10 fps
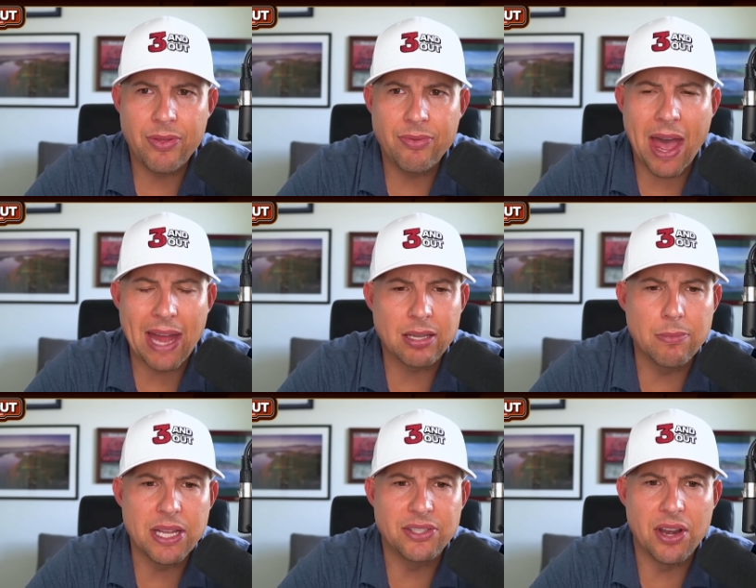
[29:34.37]
That to
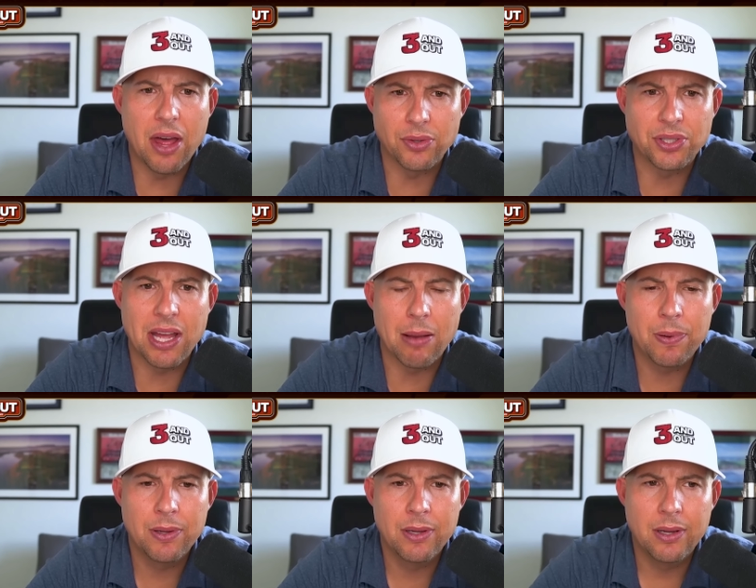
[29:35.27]
me is another step
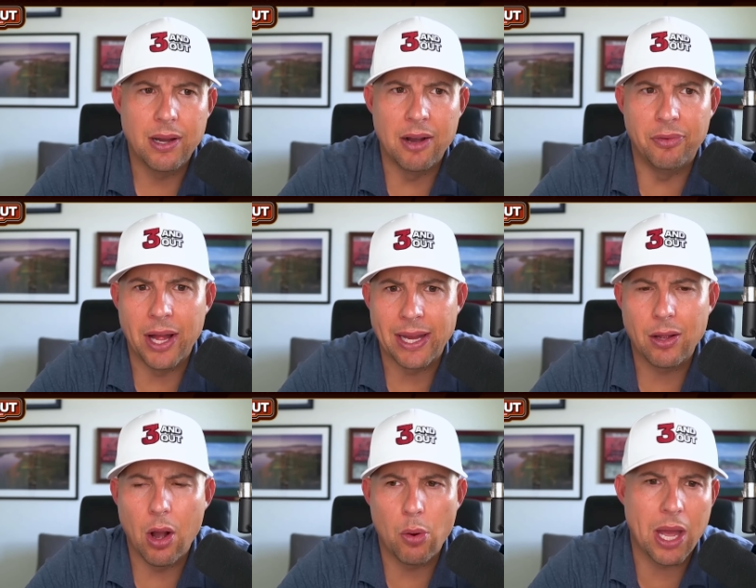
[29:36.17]
of like,
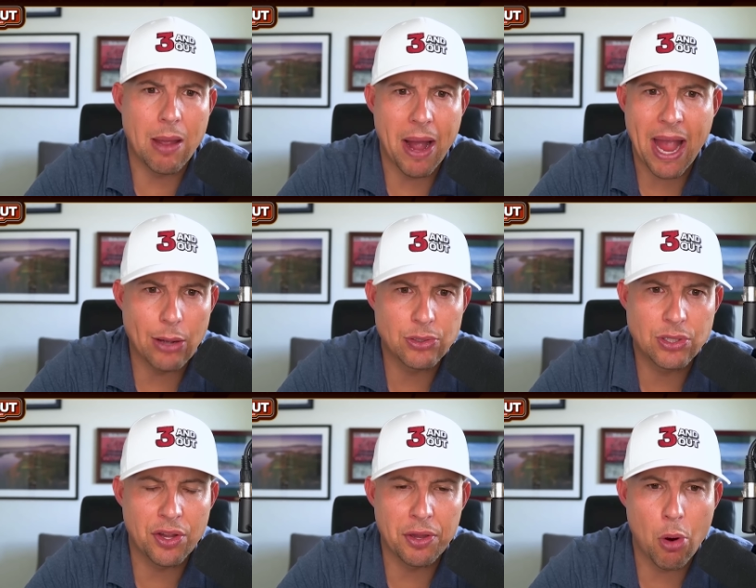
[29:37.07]
okay, my house is
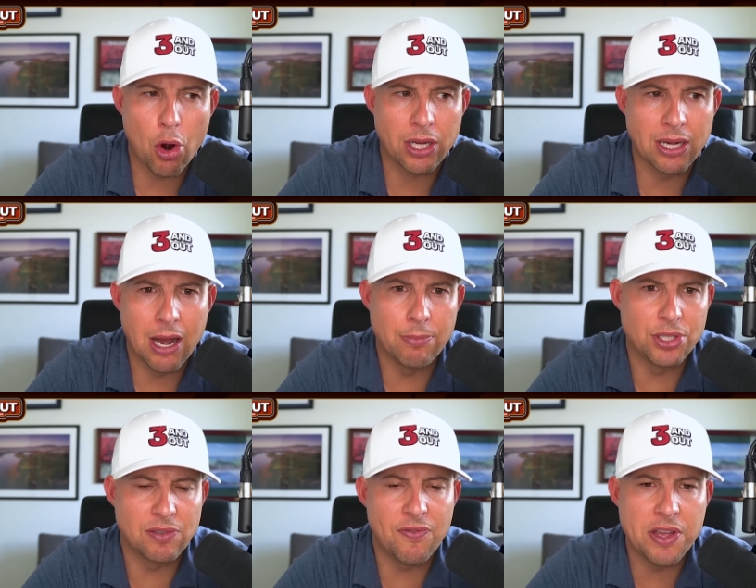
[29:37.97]
on the market. I'm
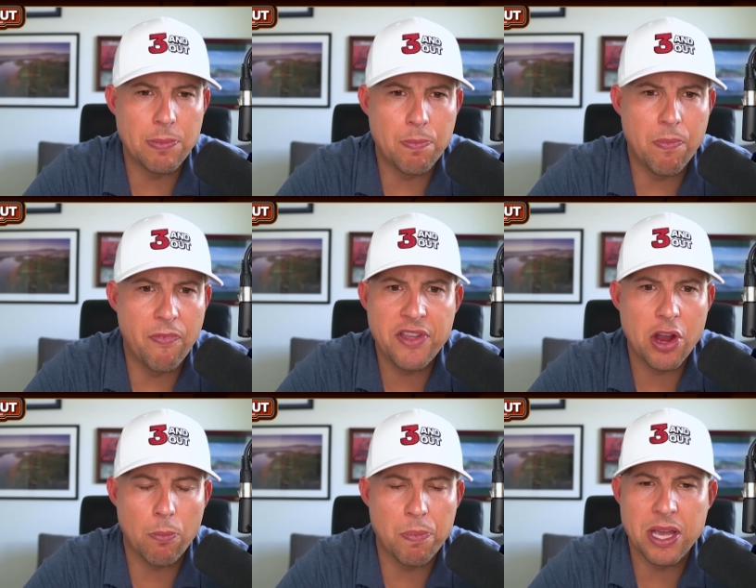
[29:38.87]
just
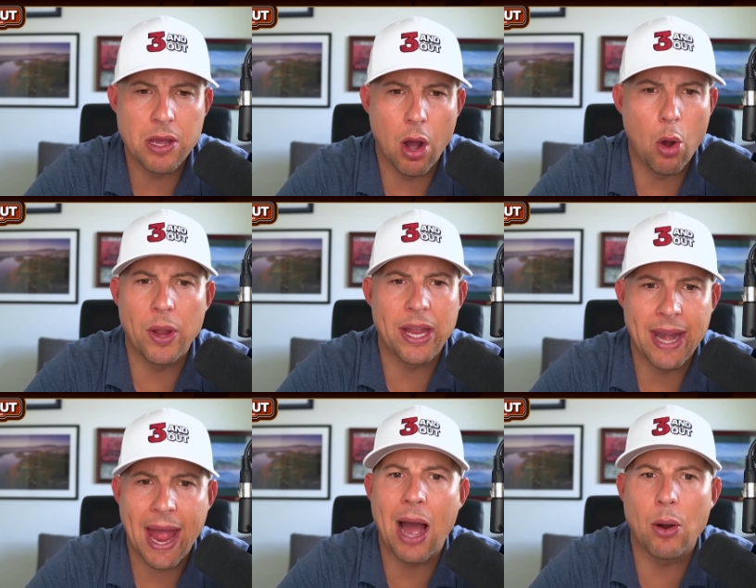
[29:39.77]
v- owing it
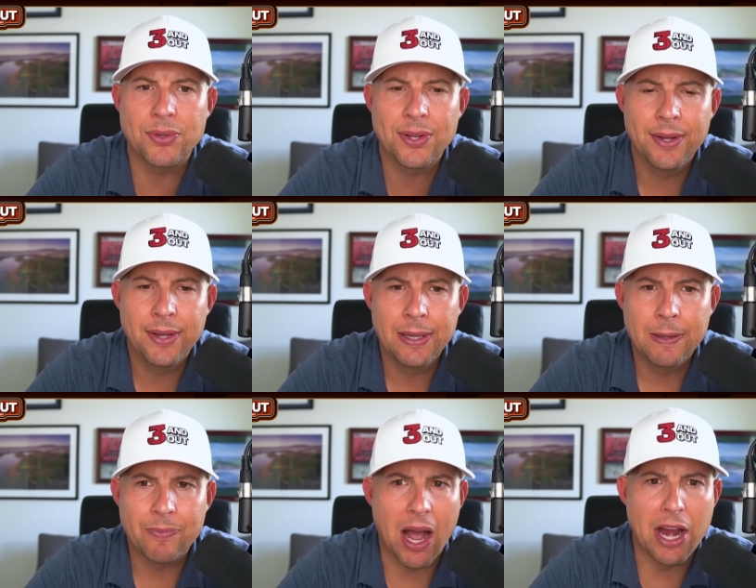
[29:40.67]
out.
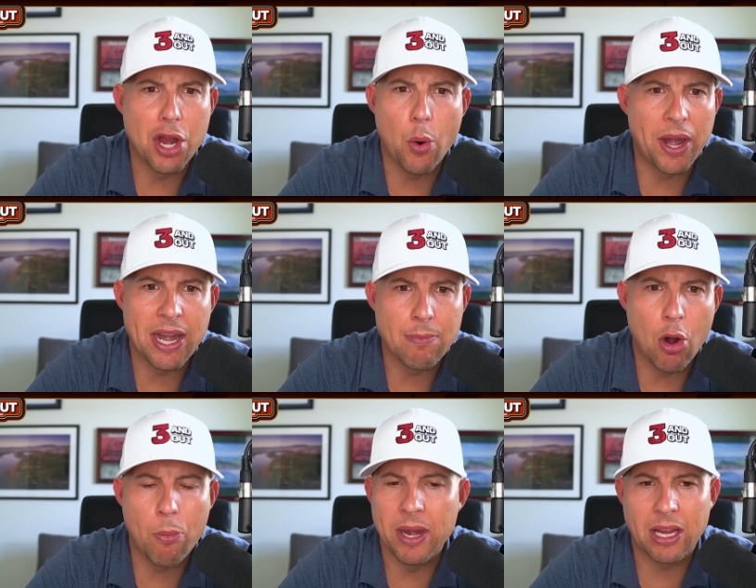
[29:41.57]
I know at any
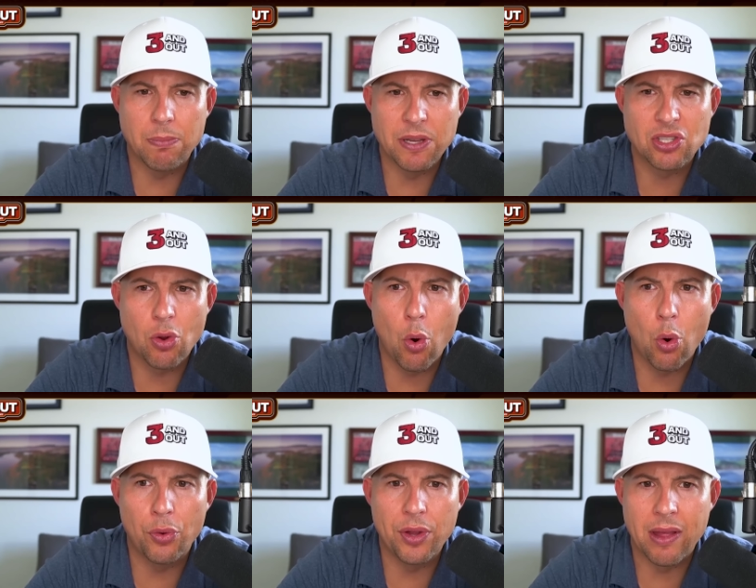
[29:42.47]
moment it could be
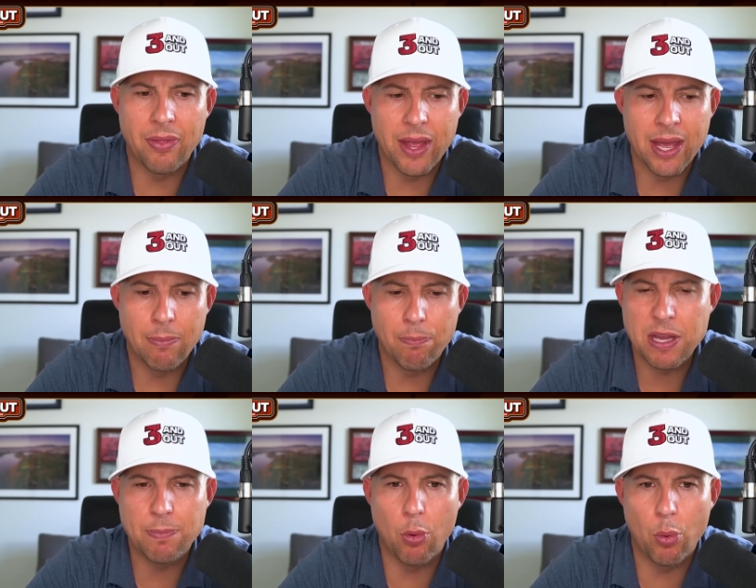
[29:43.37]
sold. And then
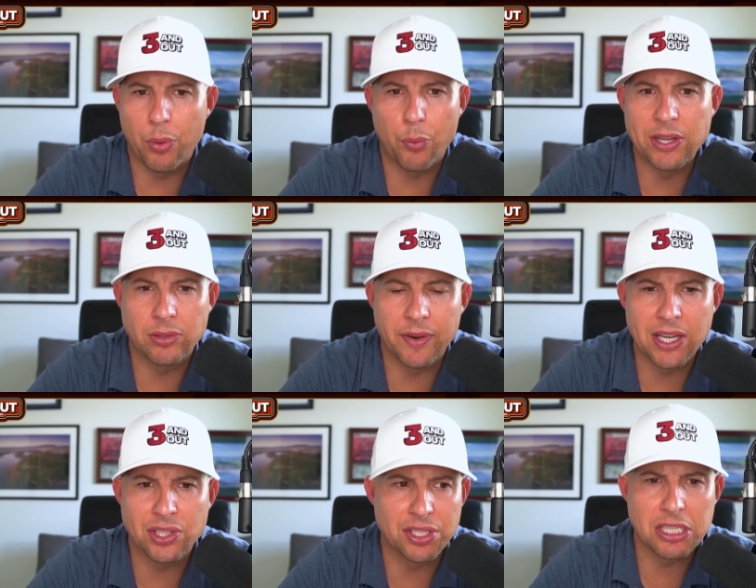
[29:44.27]
people with
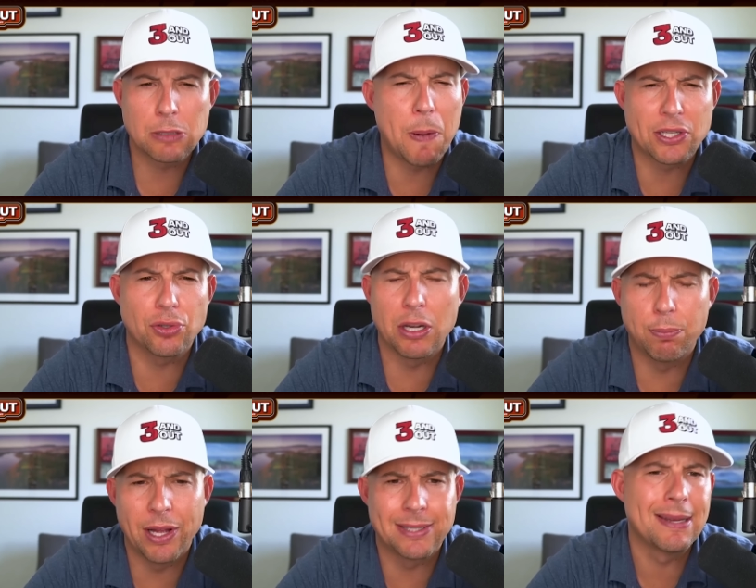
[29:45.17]
reservations, especially in a
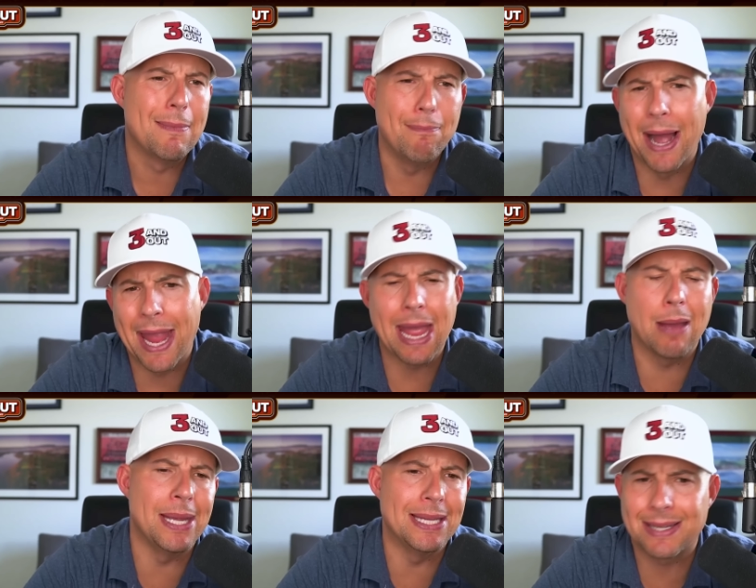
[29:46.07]
place,
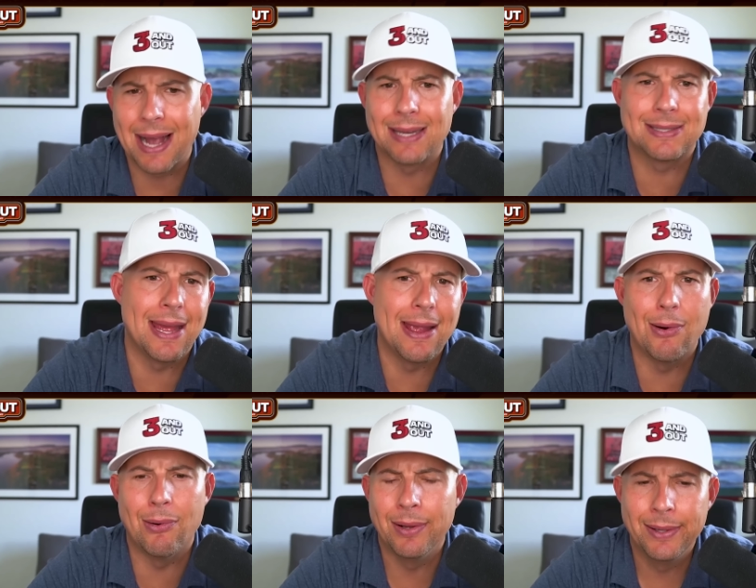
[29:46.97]
Miami, Scottsdale,